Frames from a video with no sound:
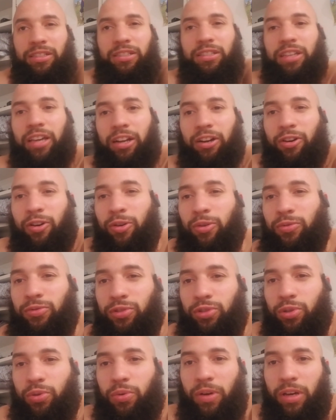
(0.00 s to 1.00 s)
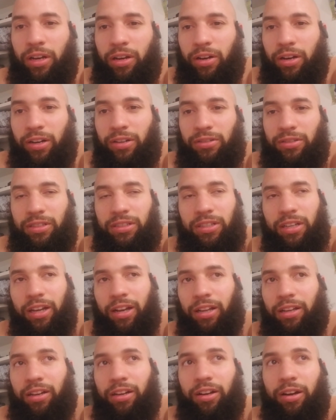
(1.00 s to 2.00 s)
she's got a whole zoo at her house. She's got
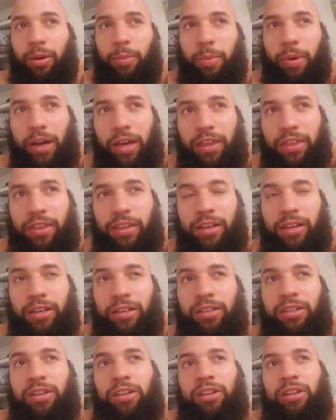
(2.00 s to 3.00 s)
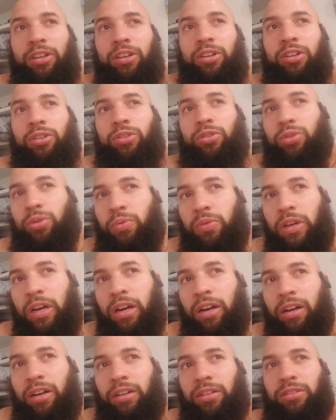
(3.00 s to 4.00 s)
a python, 2
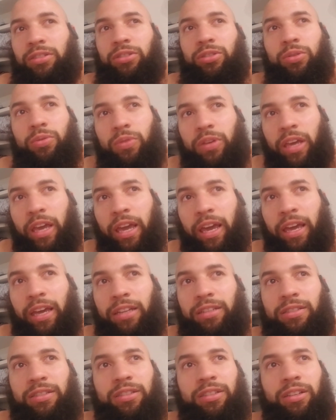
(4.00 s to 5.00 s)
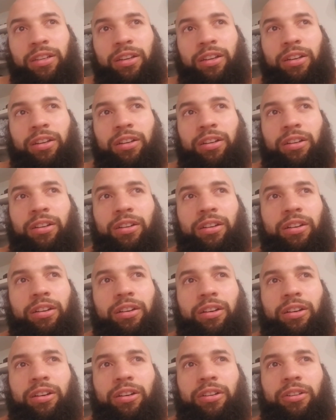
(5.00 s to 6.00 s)
dogs, 2 cats,
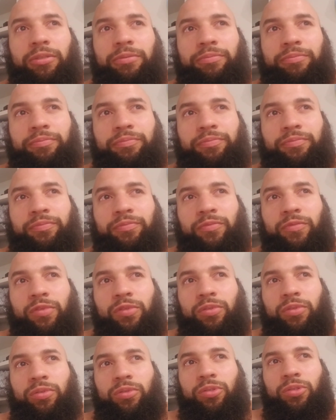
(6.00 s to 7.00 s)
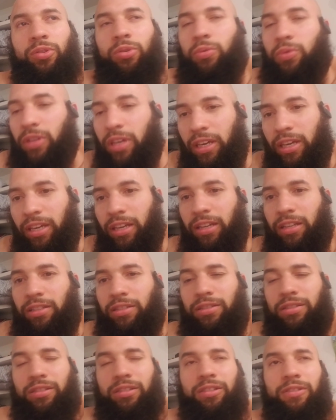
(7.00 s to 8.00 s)
2
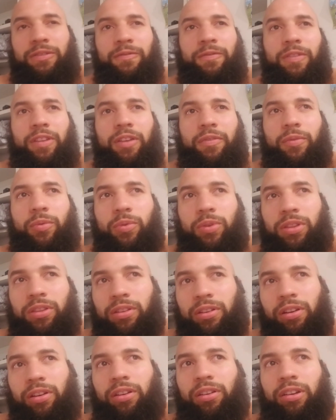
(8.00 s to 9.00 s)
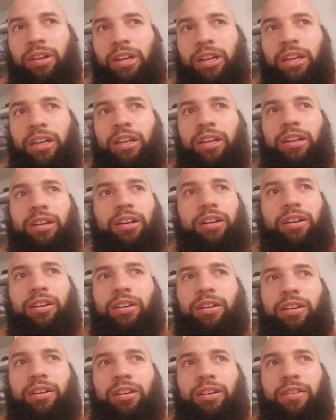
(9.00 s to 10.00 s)
kids living with
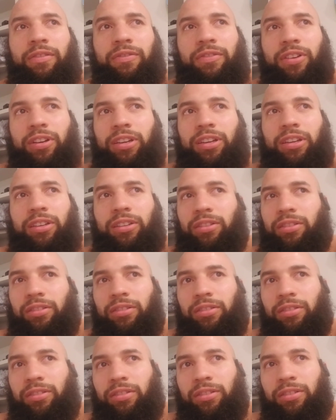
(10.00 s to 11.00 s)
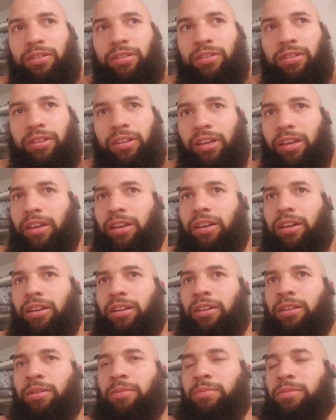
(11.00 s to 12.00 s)
her, fucking, yeah.
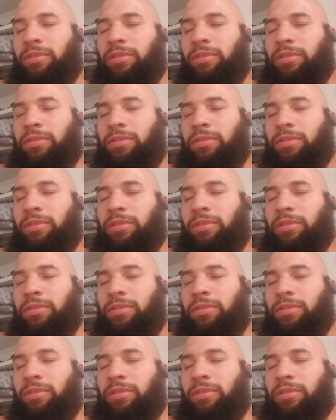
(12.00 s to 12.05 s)
And I'm